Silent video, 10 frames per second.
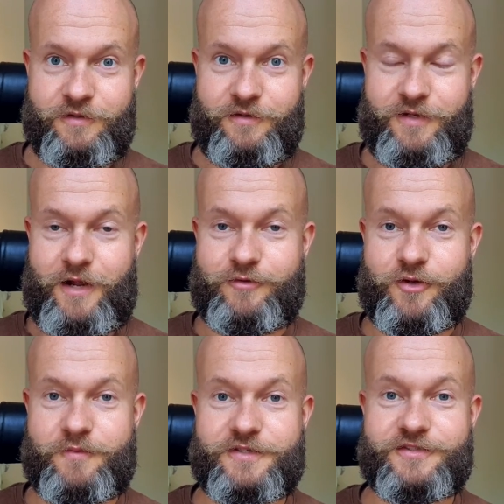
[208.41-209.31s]
An
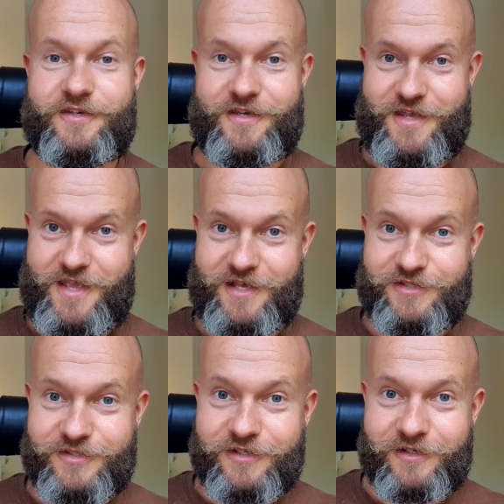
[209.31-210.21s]
outcome is
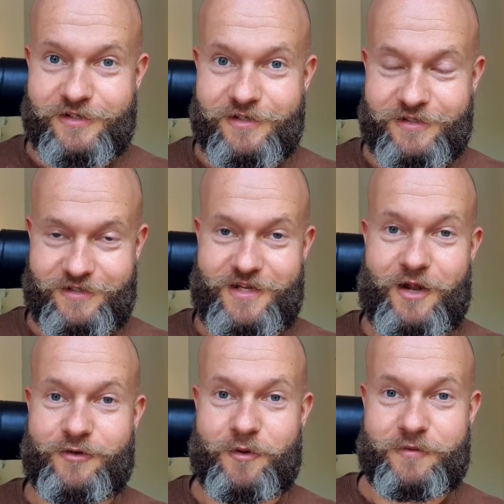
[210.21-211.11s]
yes, the
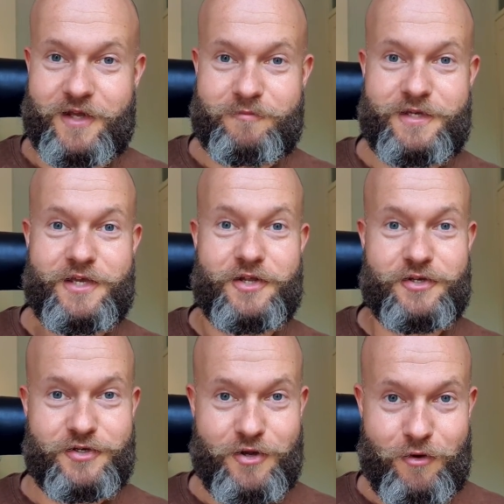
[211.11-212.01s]
outcome can be
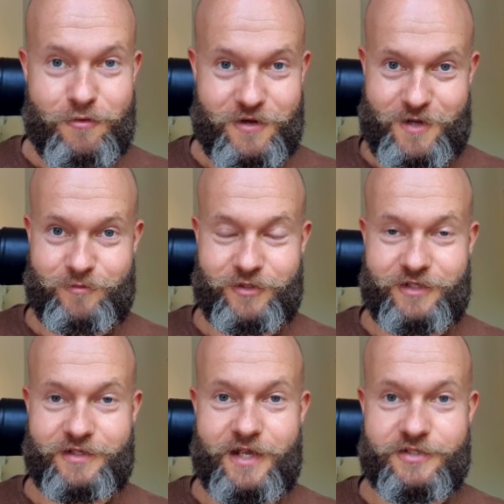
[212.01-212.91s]
no, I'm not
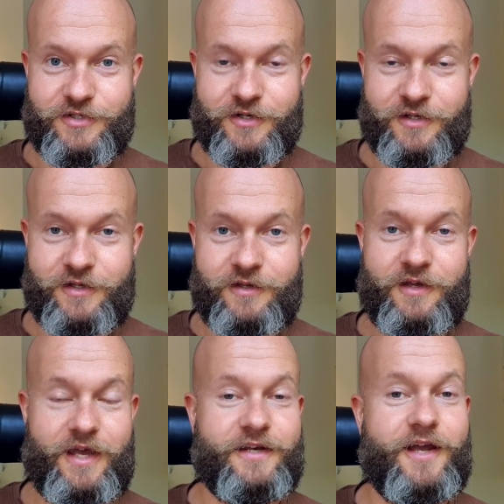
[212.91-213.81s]
in danger,
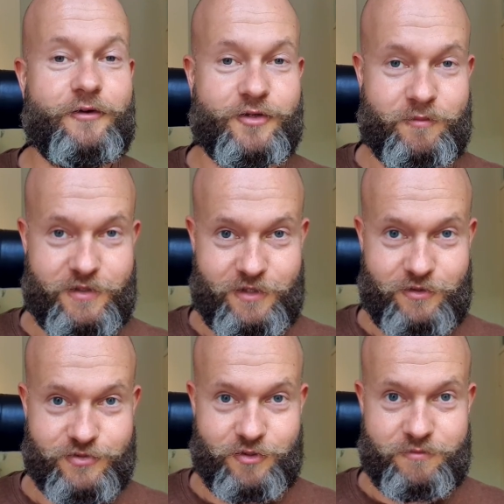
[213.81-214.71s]
and the outcome can
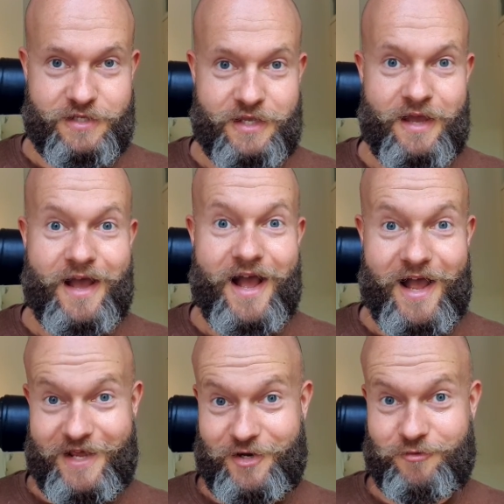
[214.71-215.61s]
also be
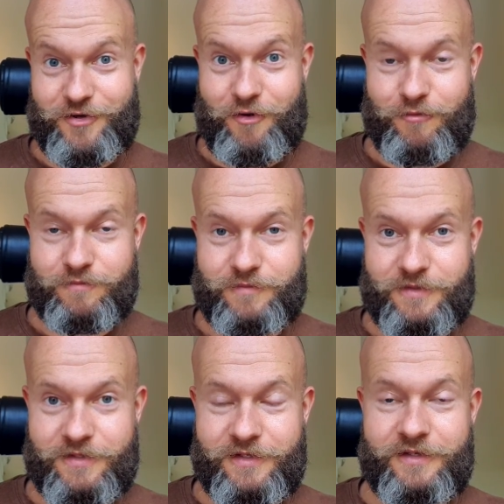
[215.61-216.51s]
I don't know.
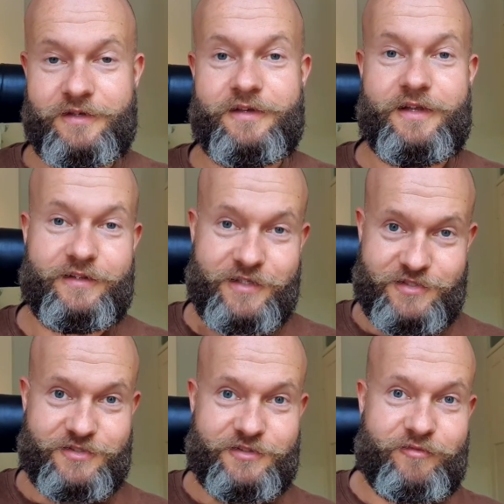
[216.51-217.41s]
And this
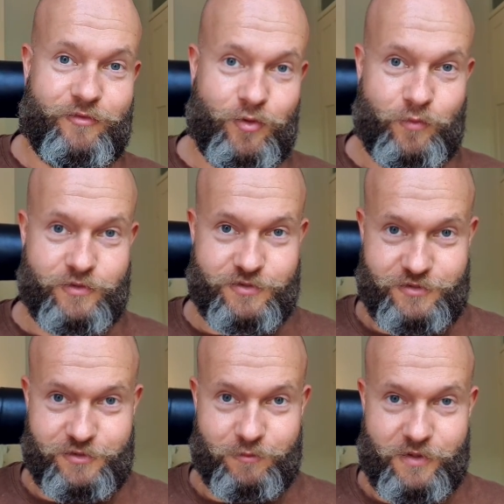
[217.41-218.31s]
is a difficult one to
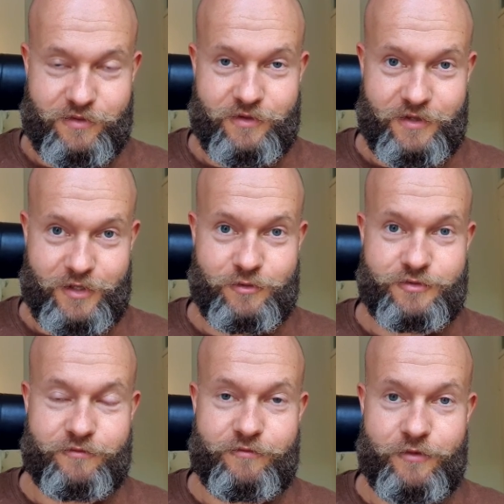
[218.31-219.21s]
deal with. You
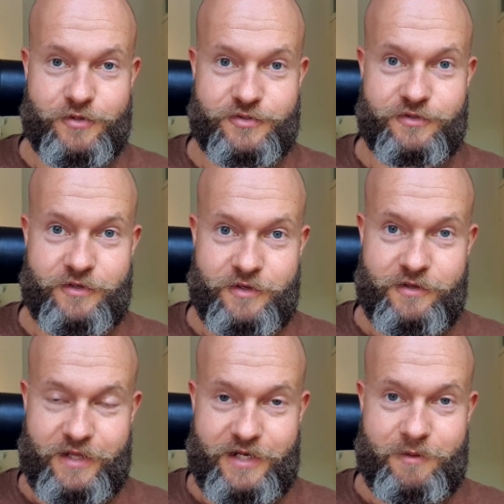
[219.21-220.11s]
should first
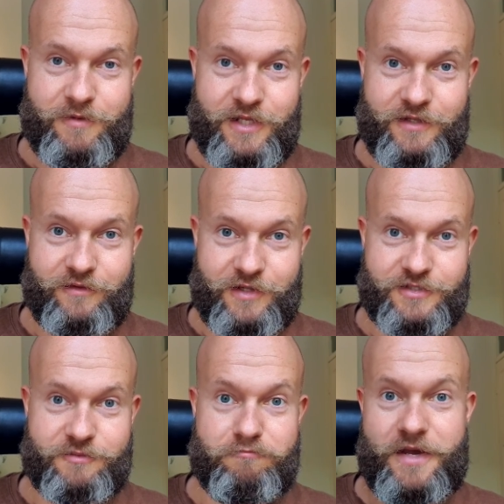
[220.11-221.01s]
eliminate
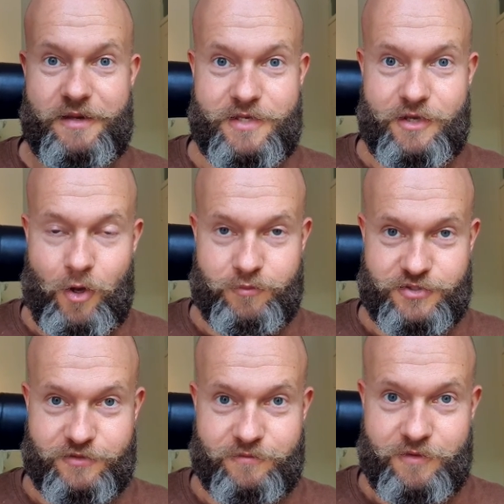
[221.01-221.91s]
this maybe
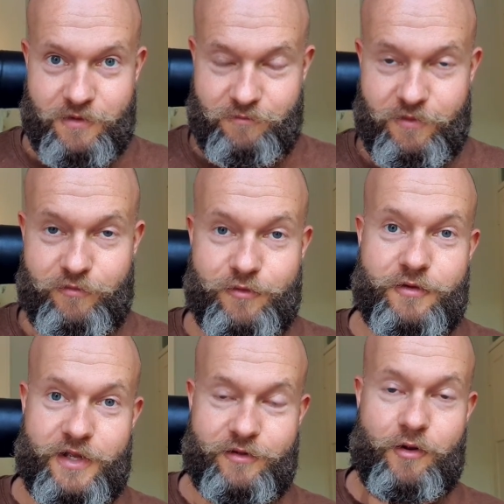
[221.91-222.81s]
option before you
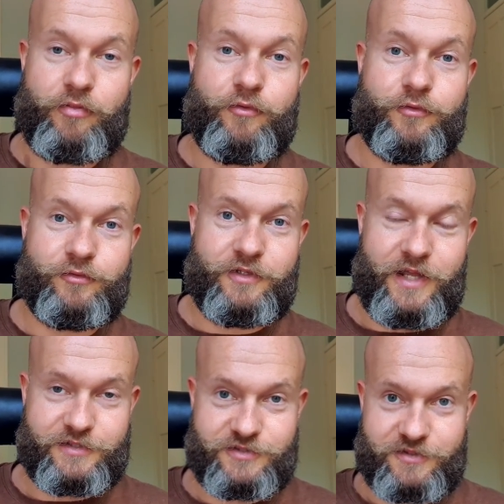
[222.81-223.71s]
can go through to the
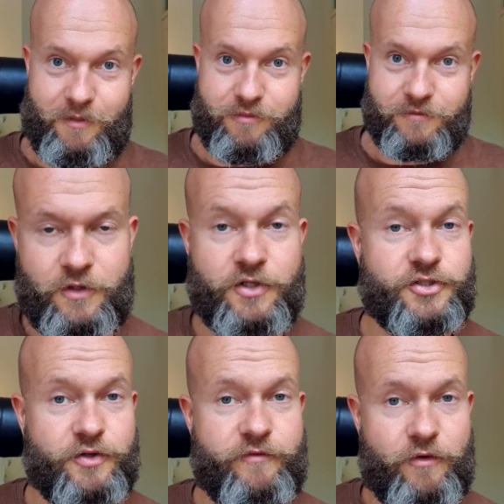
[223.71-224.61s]
next step.
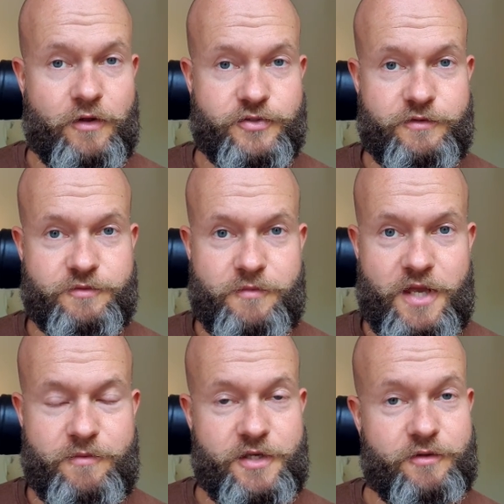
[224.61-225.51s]
So if your answer is
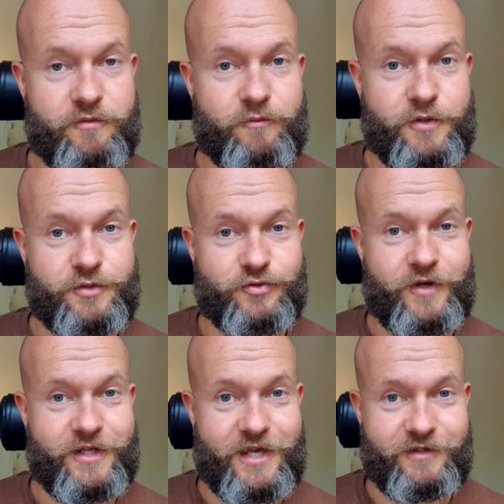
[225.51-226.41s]
maybe, we should
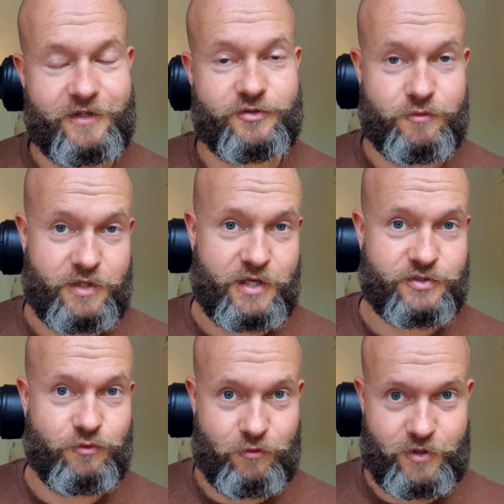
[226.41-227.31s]
try to get that to a
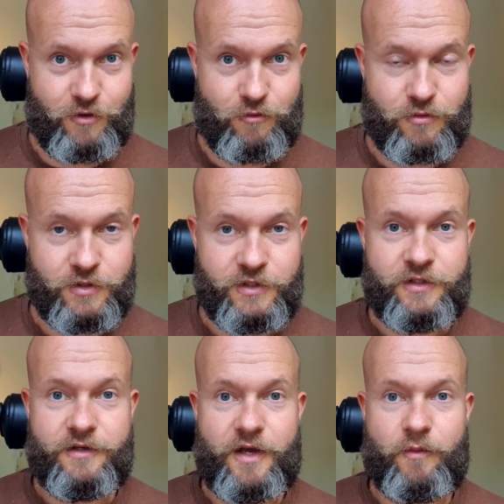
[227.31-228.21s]
yes or a no.
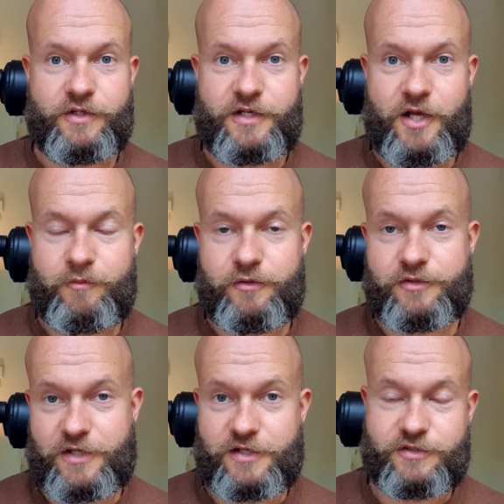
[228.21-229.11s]
And what can help you
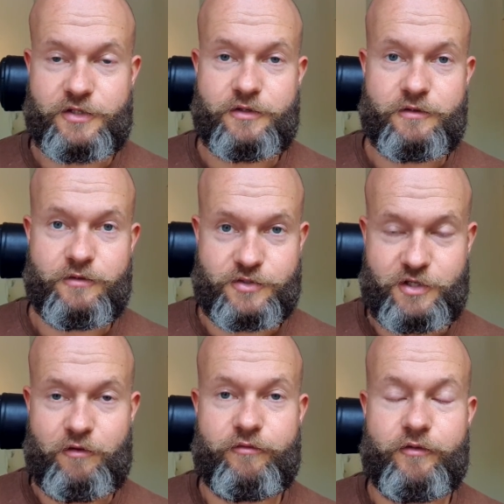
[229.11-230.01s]
is asking
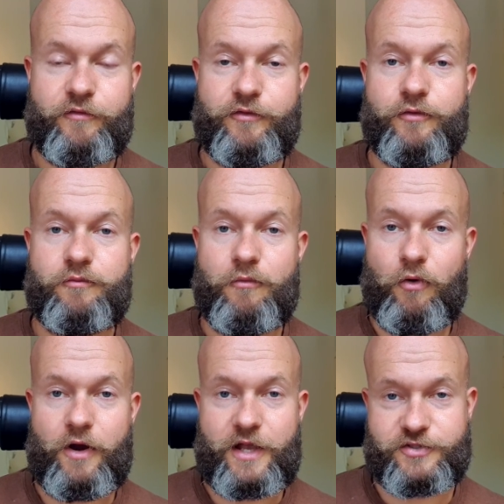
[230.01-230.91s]
yourself a few
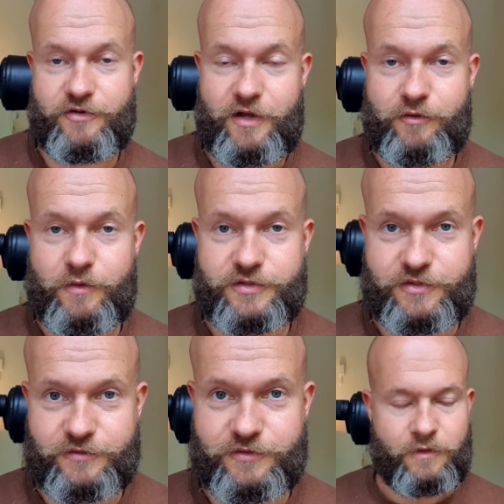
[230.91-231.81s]
more extra
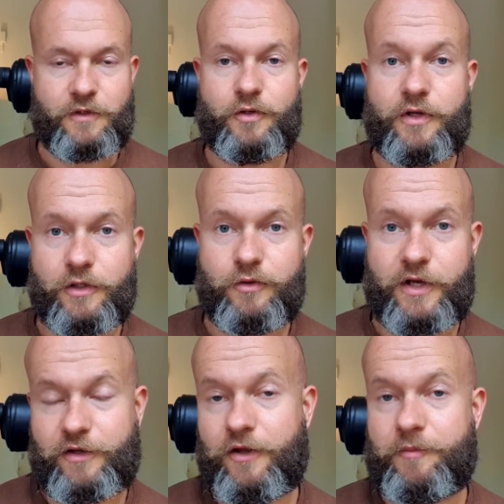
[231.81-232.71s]
questions. You can look
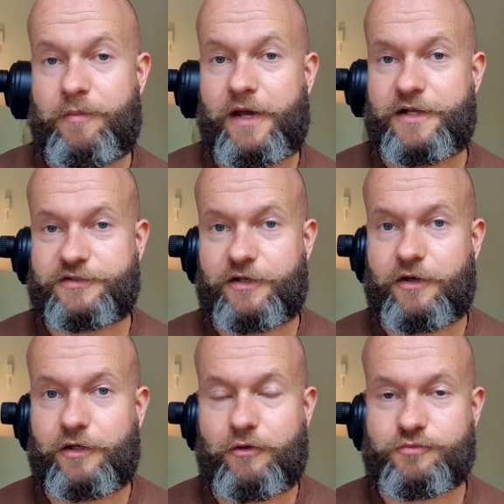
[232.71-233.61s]
at other pilots that are
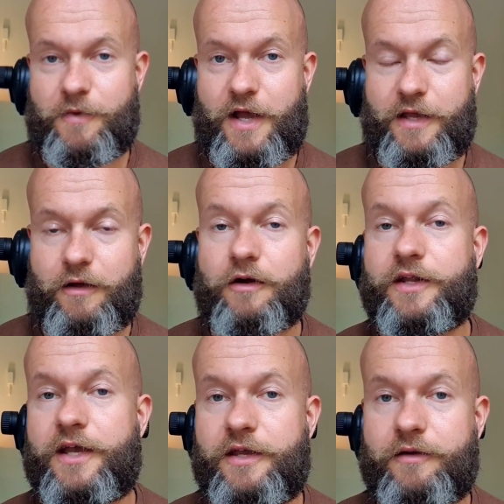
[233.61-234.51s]
close by. Are
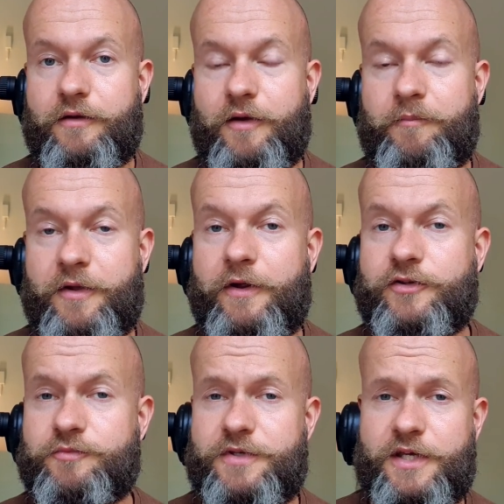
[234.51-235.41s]
they appearing
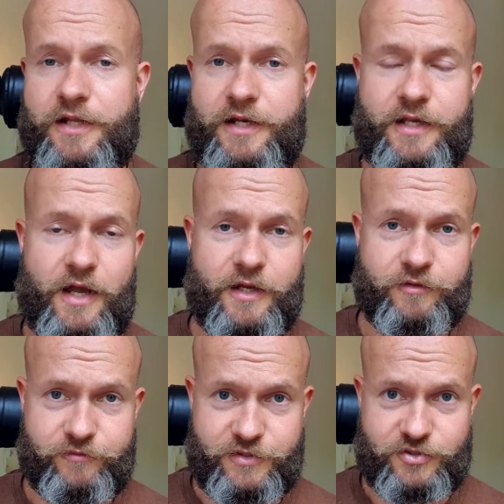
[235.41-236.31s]
to be in any kind
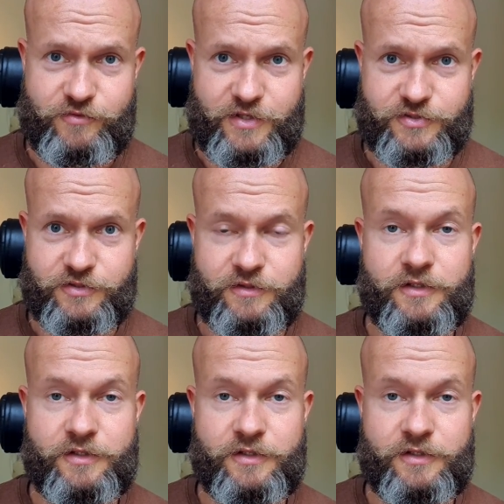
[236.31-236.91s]
of distress?